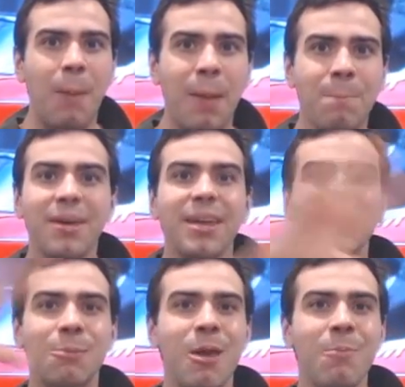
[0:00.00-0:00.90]
by
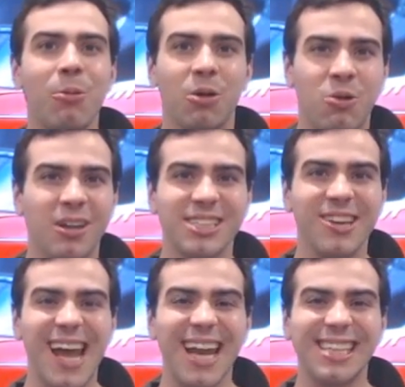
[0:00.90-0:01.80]
millions of people across
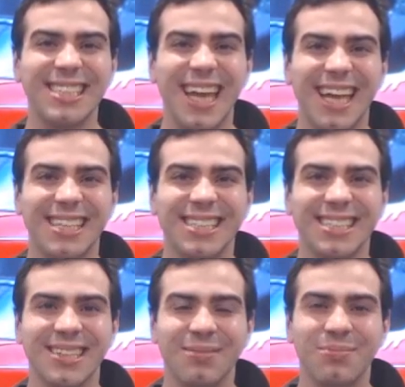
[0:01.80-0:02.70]
the United
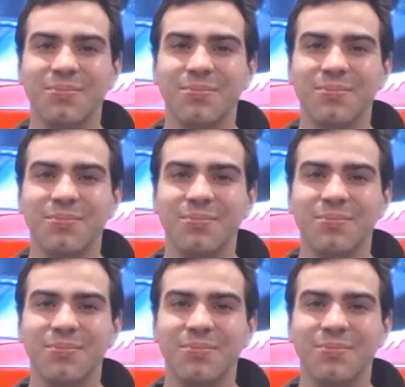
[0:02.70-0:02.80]
States.